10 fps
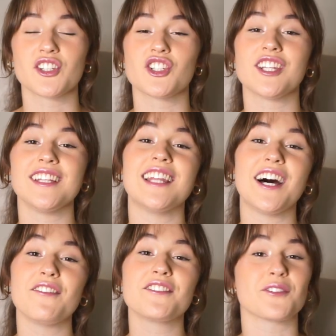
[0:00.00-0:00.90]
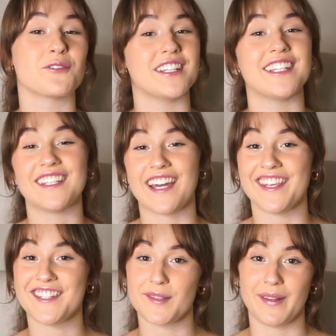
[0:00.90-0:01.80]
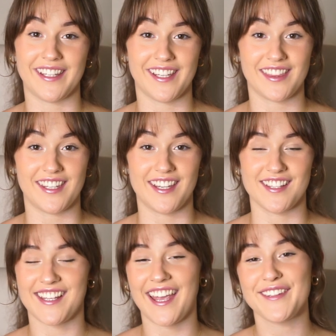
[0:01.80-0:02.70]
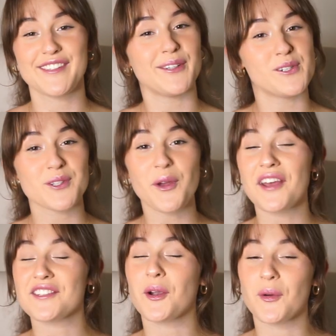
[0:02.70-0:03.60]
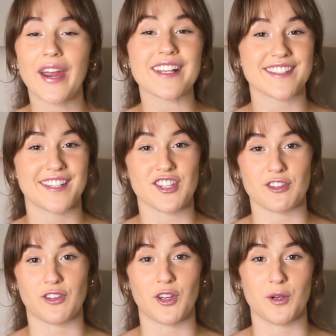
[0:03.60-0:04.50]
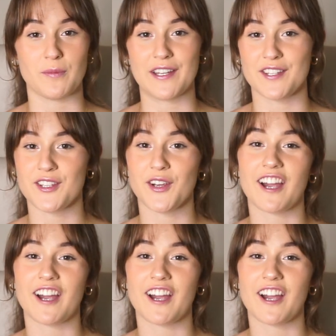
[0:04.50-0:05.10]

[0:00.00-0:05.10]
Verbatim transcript: She loves really nice smelling things and she also has a great sense of humour so